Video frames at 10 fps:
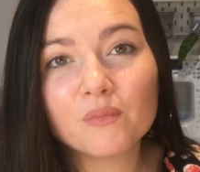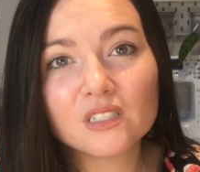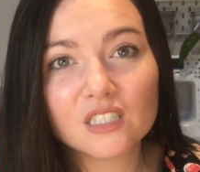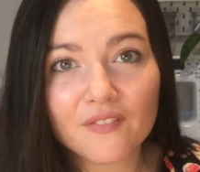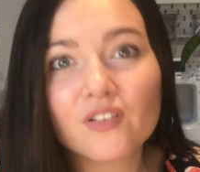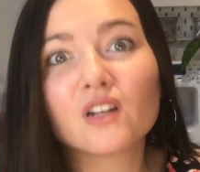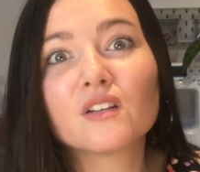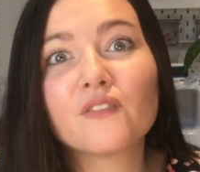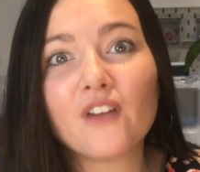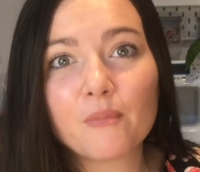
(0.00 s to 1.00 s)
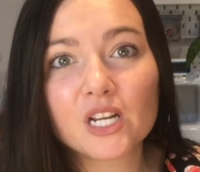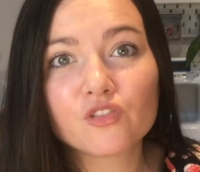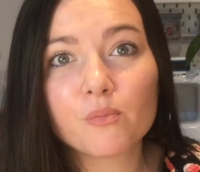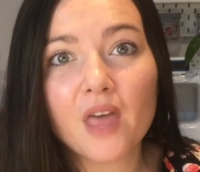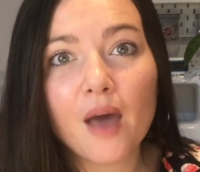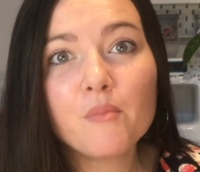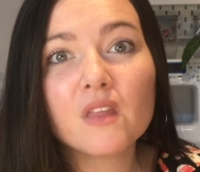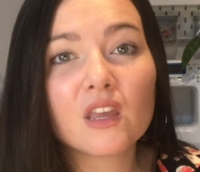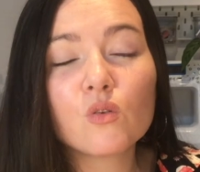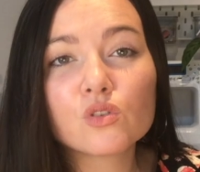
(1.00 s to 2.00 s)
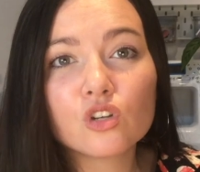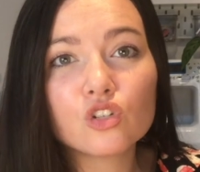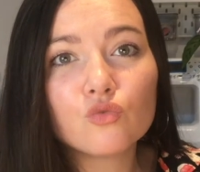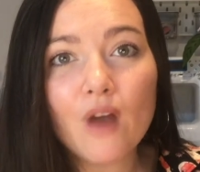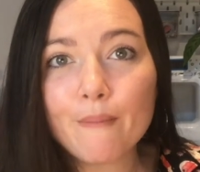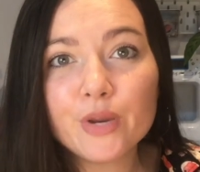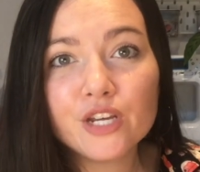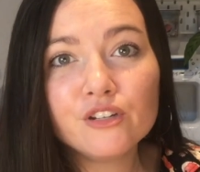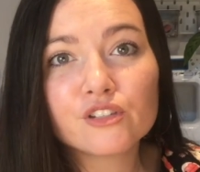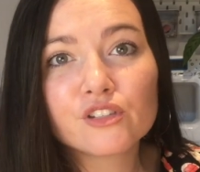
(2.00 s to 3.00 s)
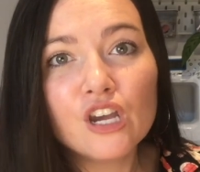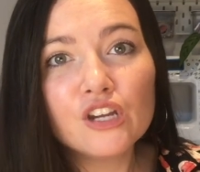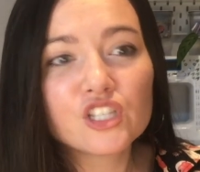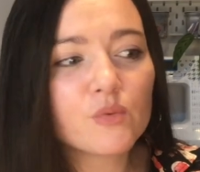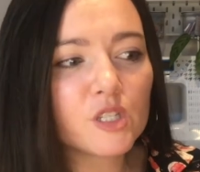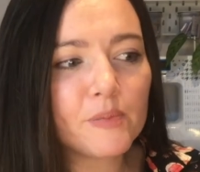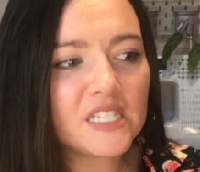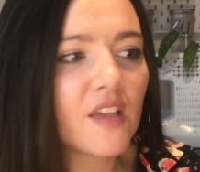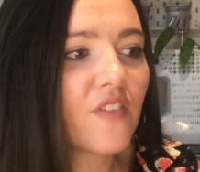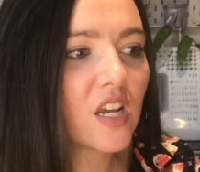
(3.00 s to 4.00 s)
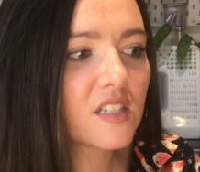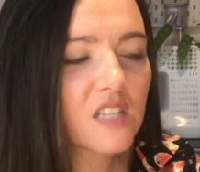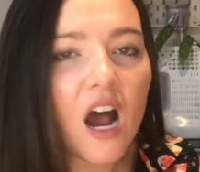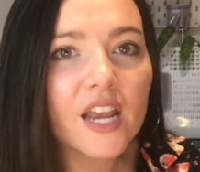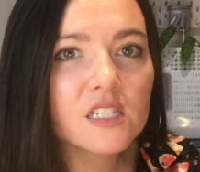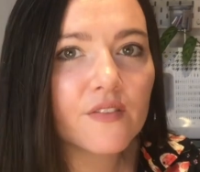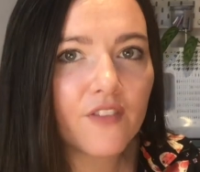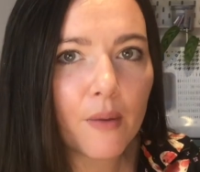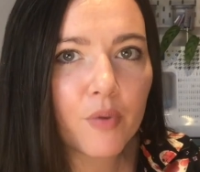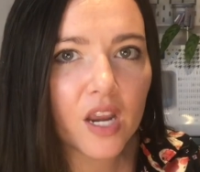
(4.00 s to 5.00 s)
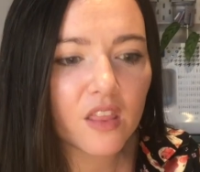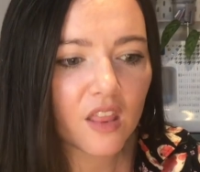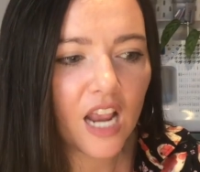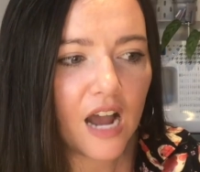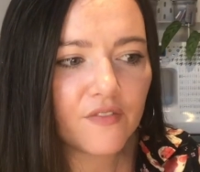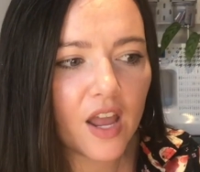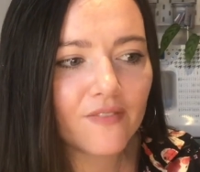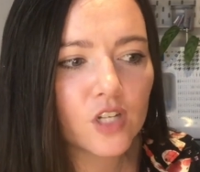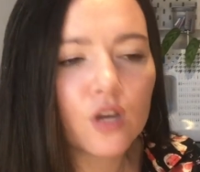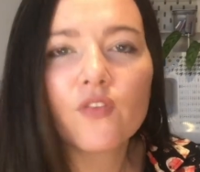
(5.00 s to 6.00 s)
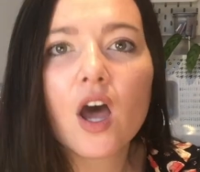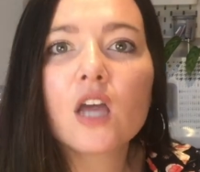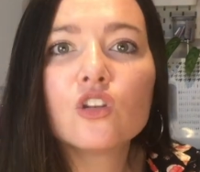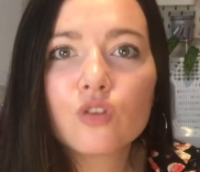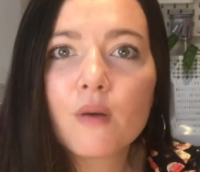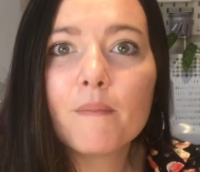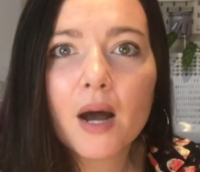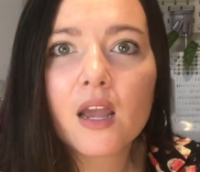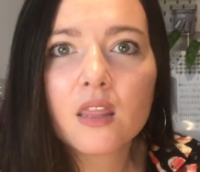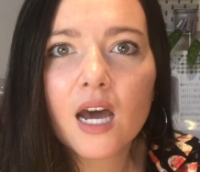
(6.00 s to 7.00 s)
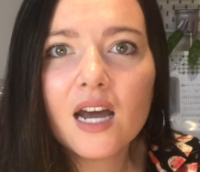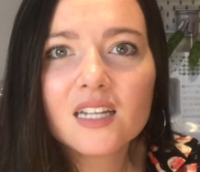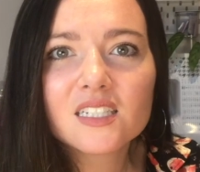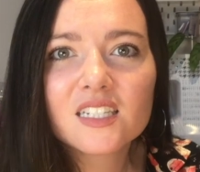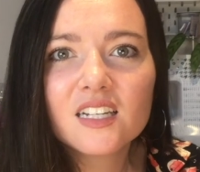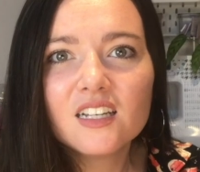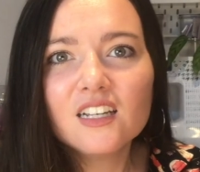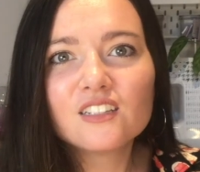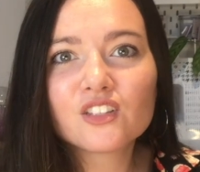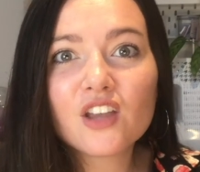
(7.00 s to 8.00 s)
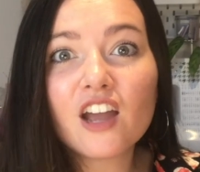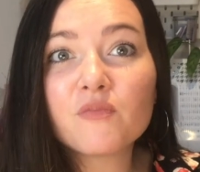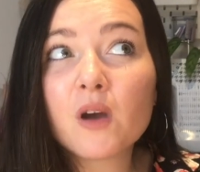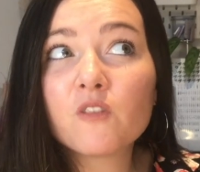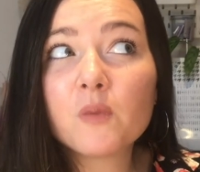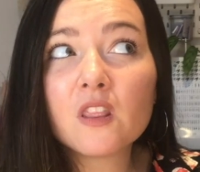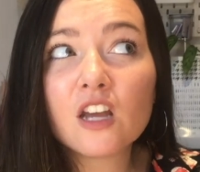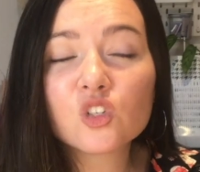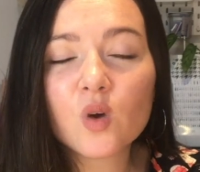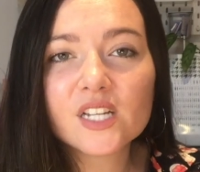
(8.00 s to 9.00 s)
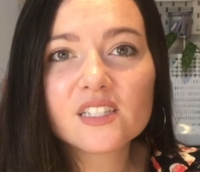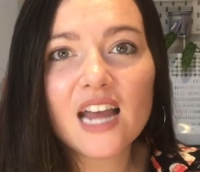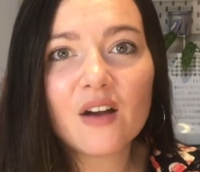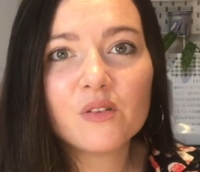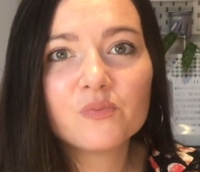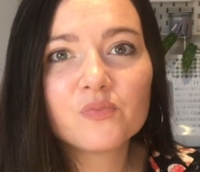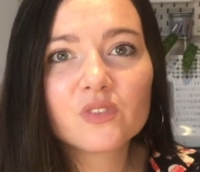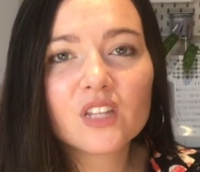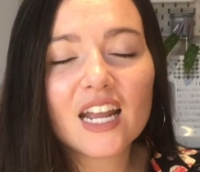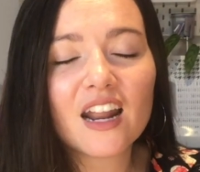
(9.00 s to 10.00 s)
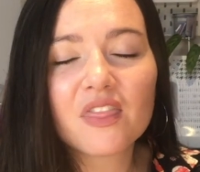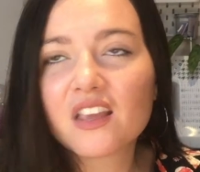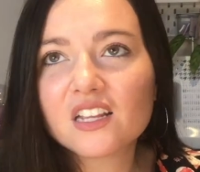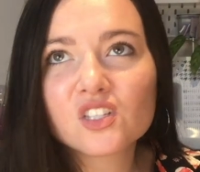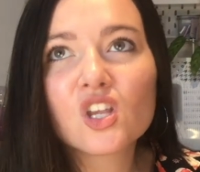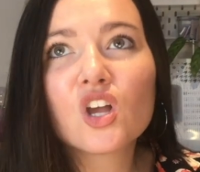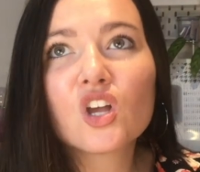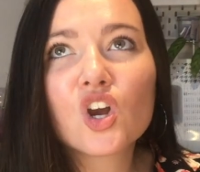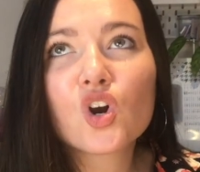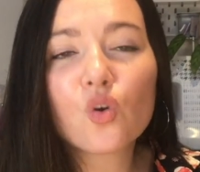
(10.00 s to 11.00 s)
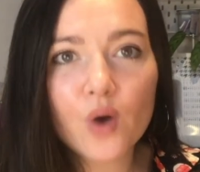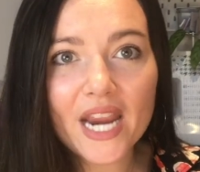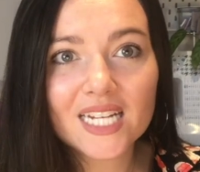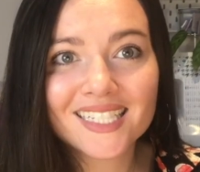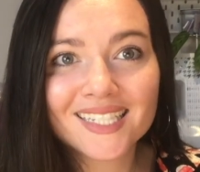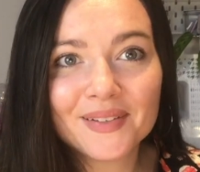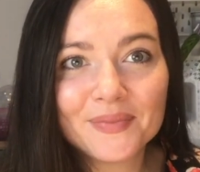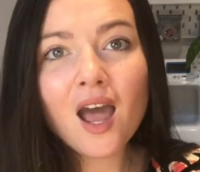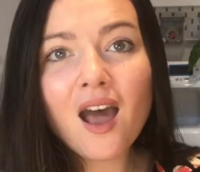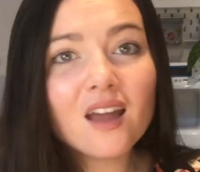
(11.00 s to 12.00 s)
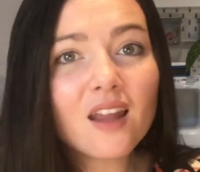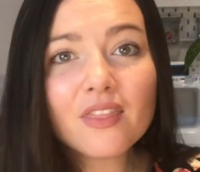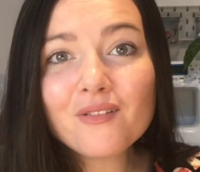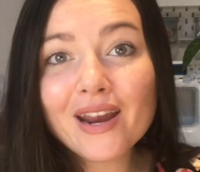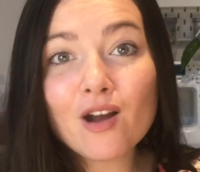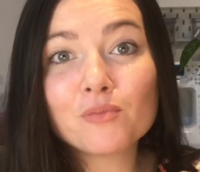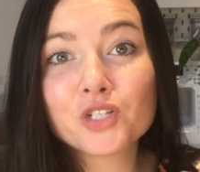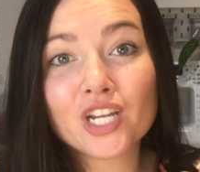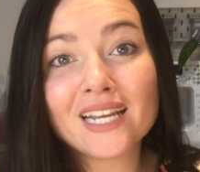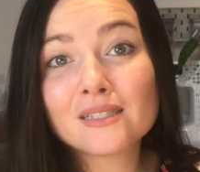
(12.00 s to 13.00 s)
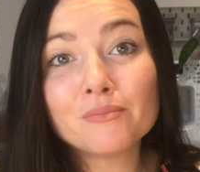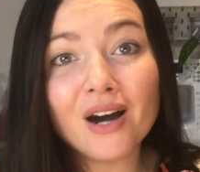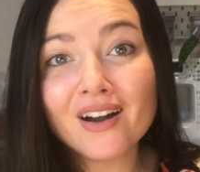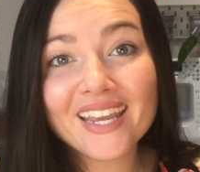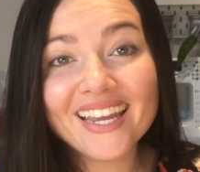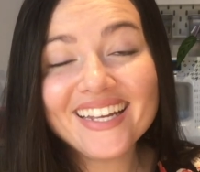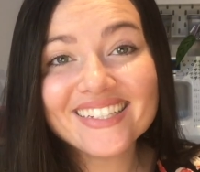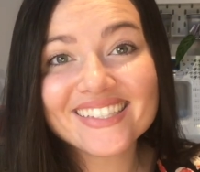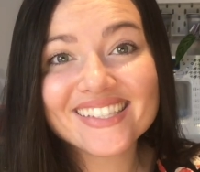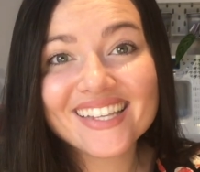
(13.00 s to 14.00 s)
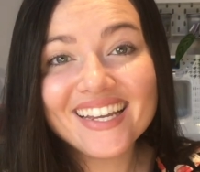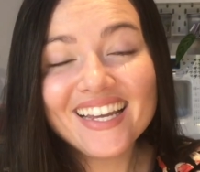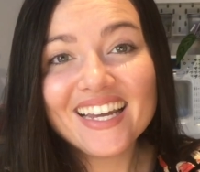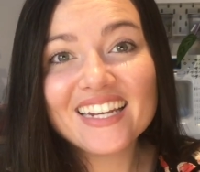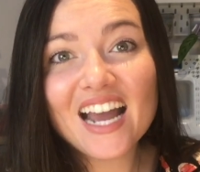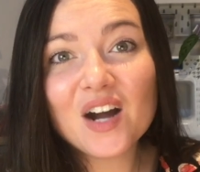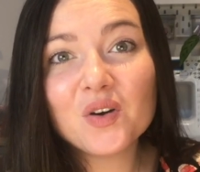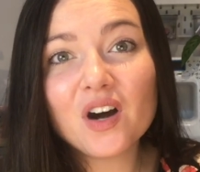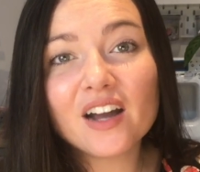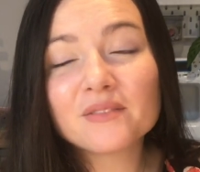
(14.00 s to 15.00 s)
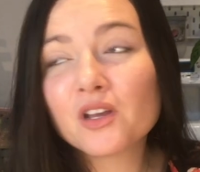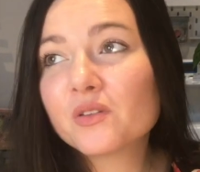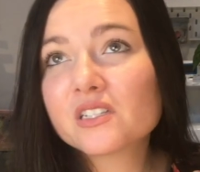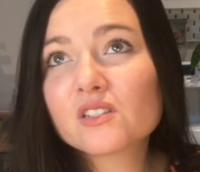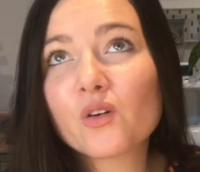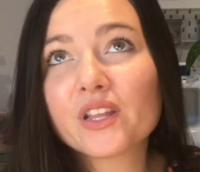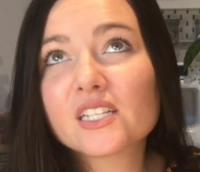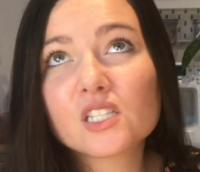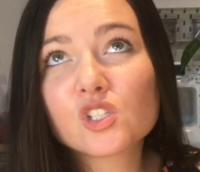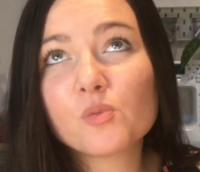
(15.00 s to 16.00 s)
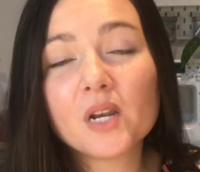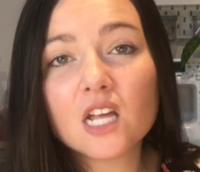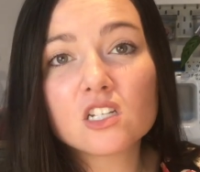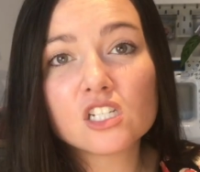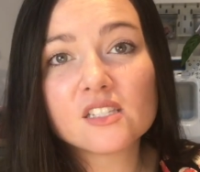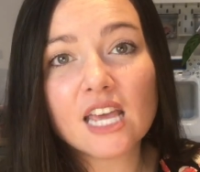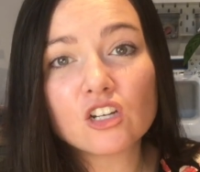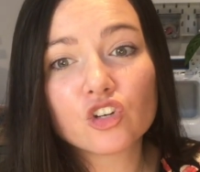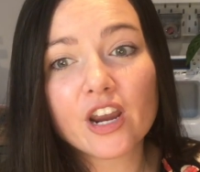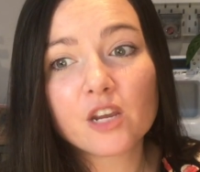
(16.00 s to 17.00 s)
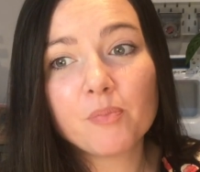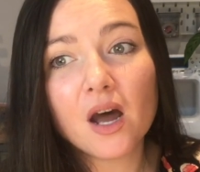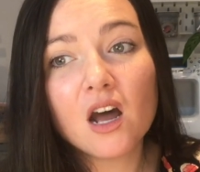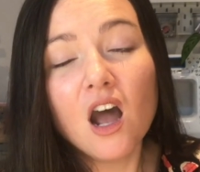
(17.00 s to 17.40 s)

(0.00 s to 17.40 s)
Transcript: different fabrics from them. They also do remnants, so a specific size of fabric that they have left over, and you can buy that. So yeah, I've been there twice now, and I think it's great. Another great option is markets. Now, I know this is super London centric, but